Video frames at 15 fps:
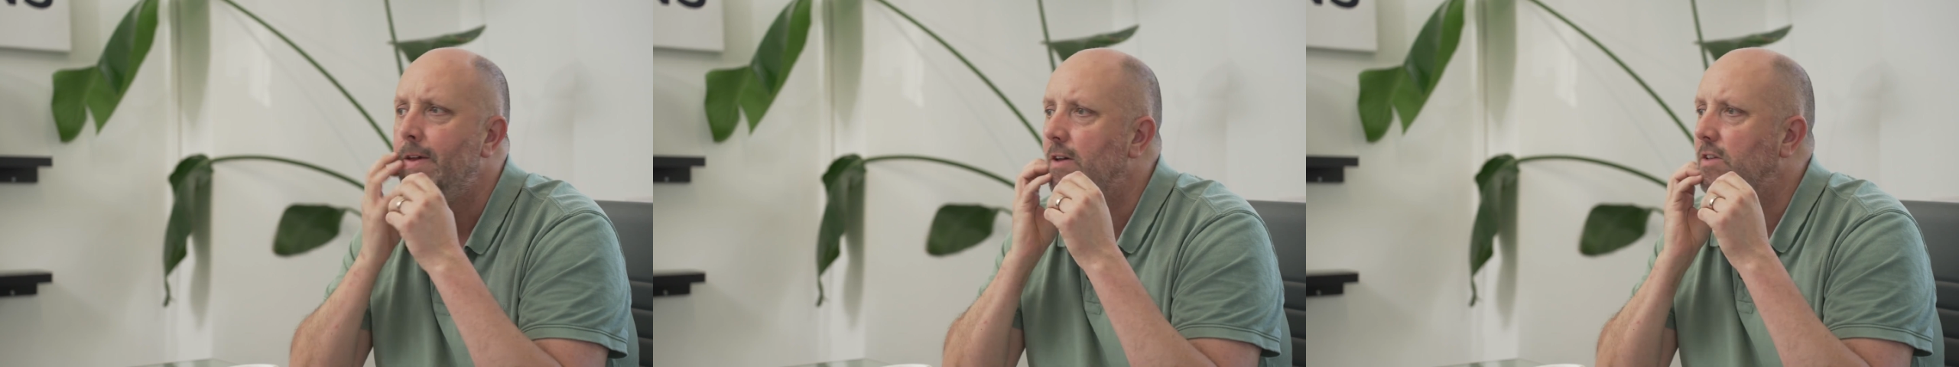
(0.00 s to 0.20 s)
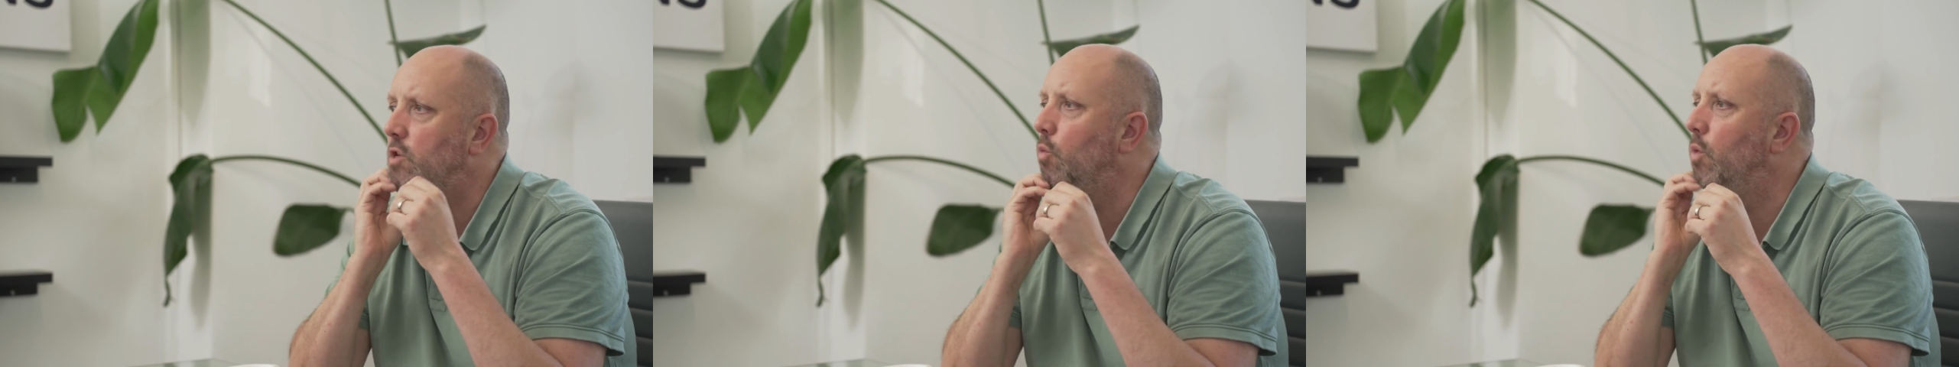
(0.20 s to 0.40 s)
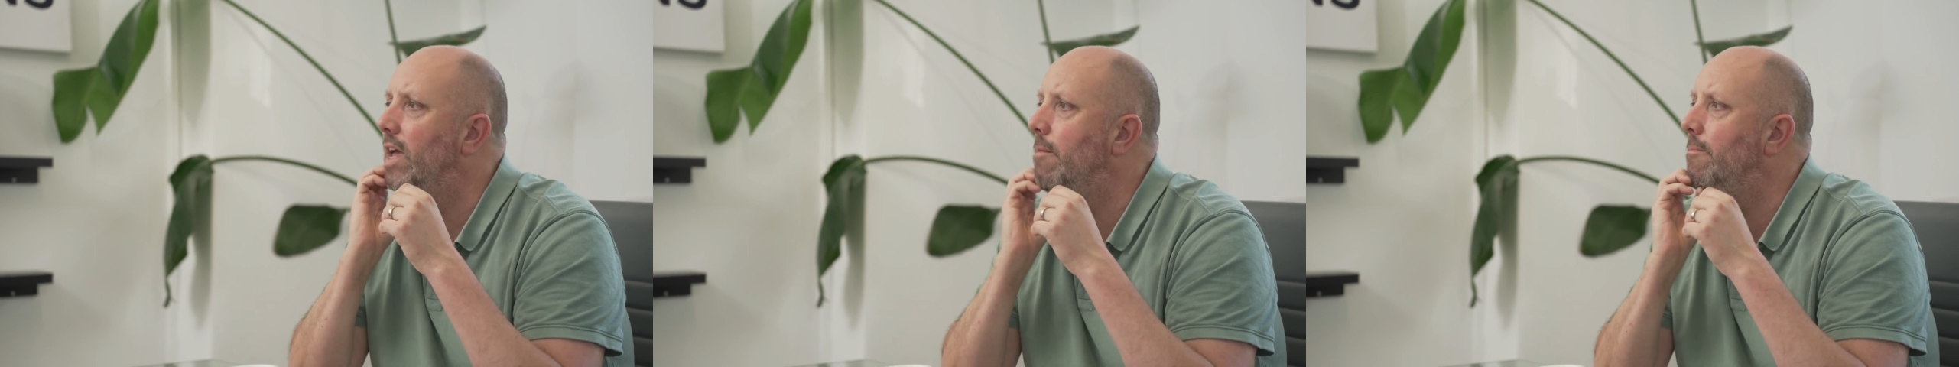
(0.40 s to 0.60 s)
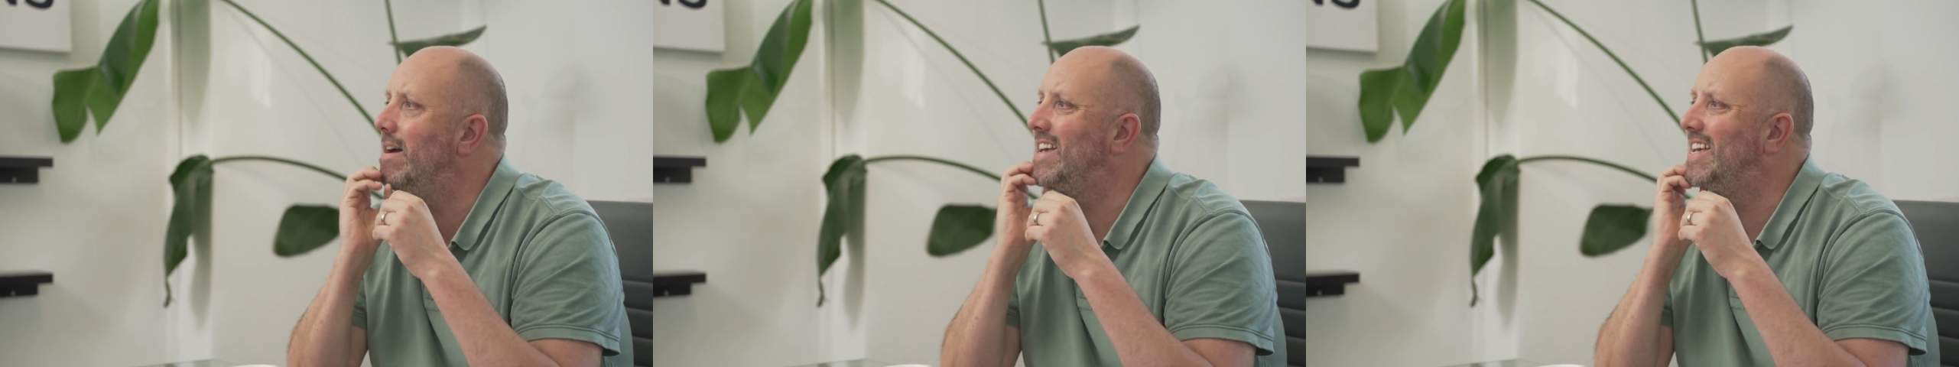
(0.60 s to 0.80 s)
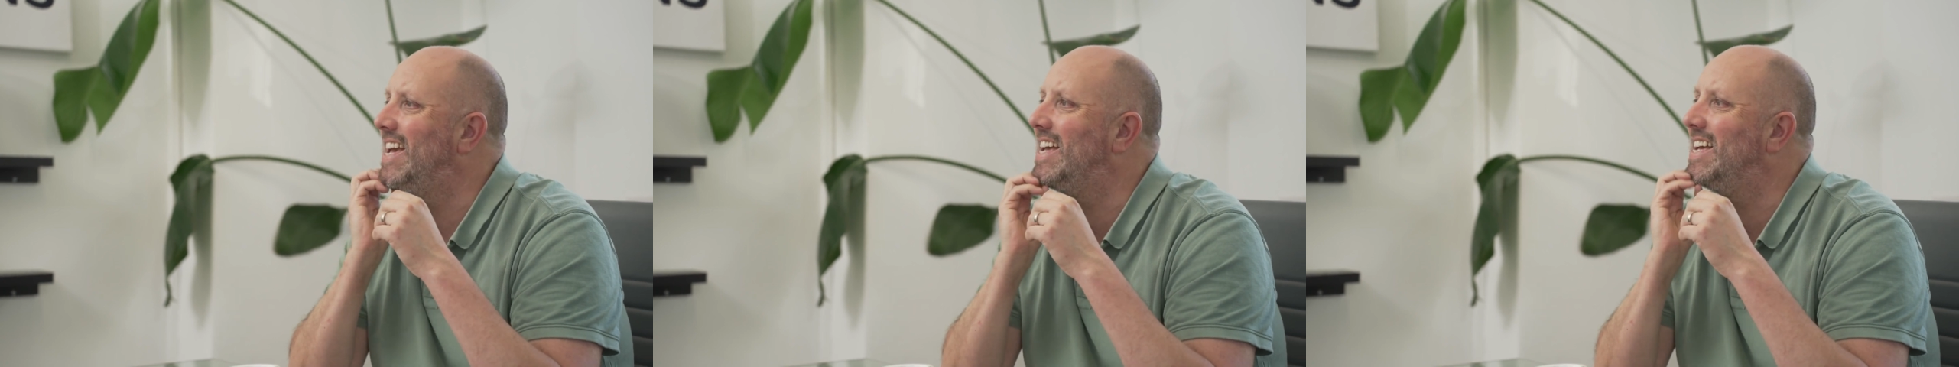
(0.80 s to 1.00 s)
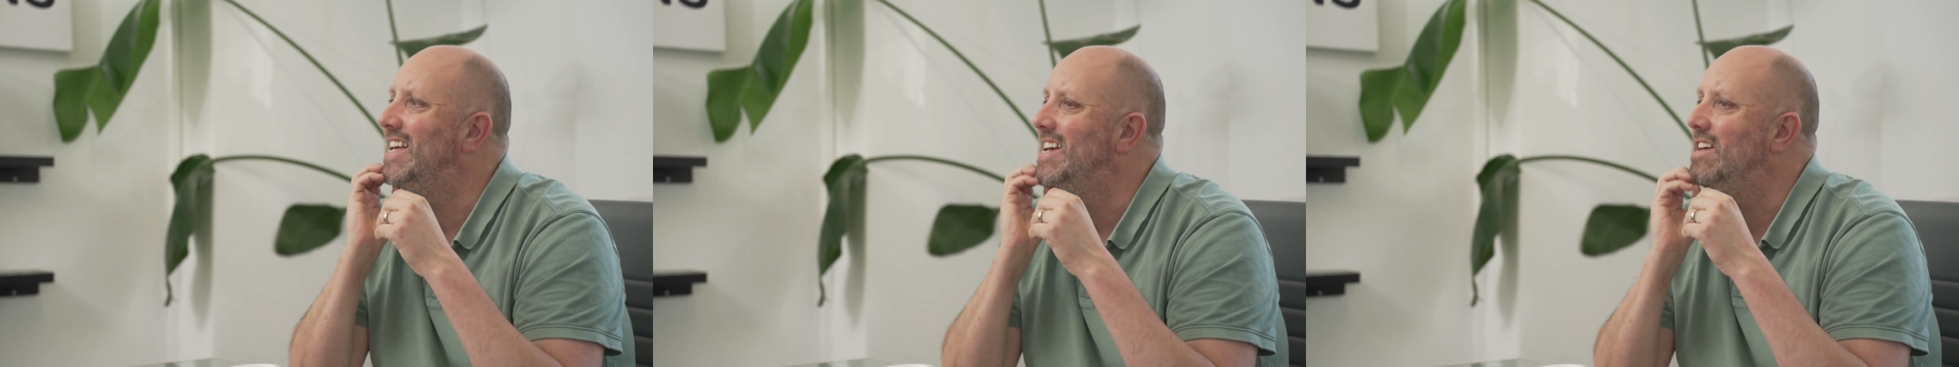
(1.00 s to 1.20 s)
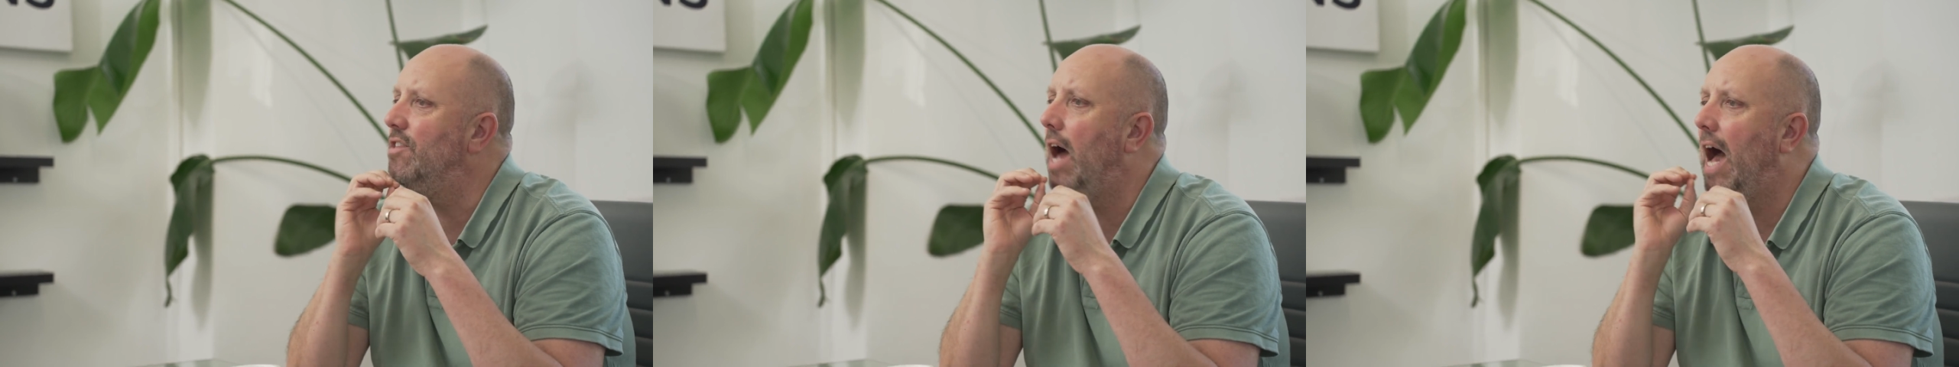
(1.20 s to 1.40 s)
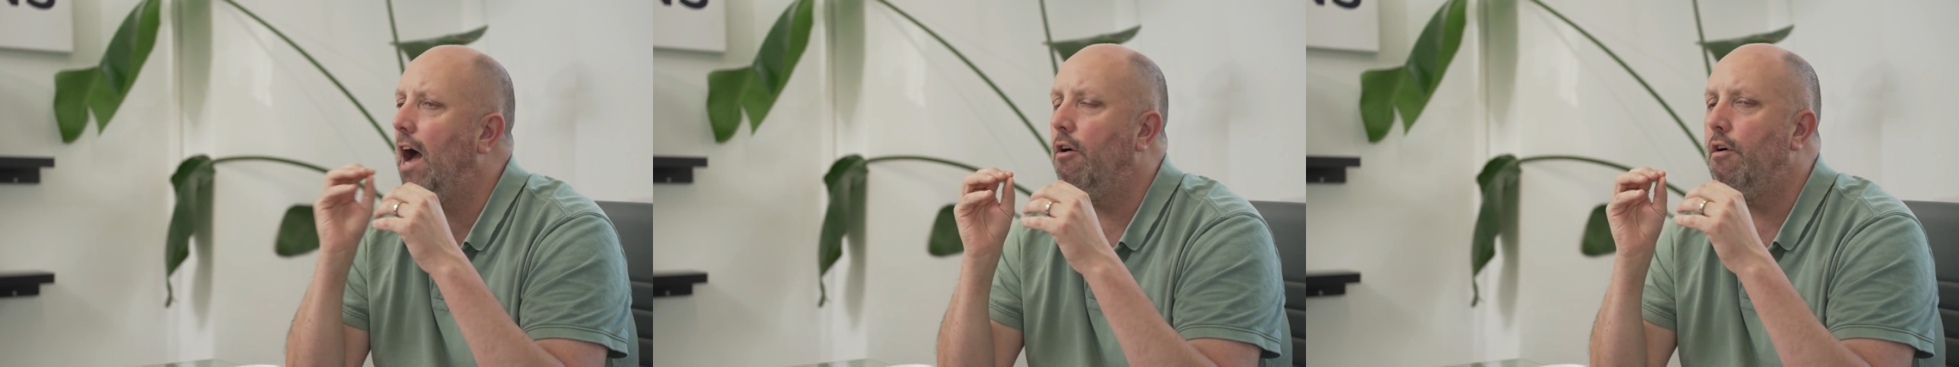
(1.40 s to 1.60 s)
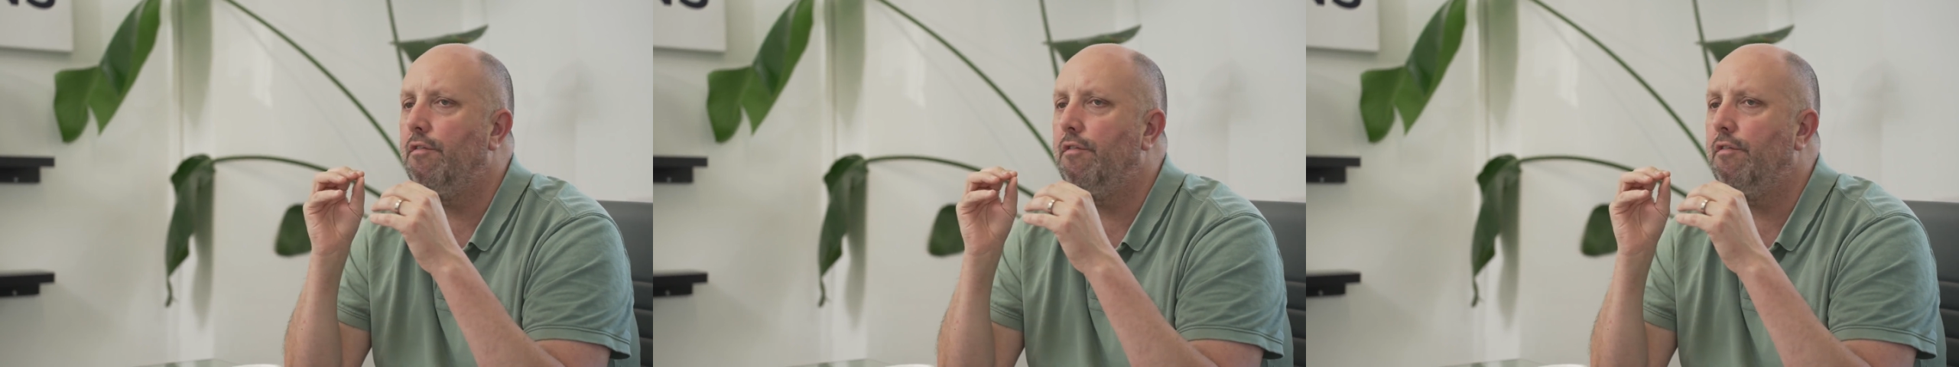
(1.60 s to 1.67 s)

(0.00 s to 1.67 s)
So we are making our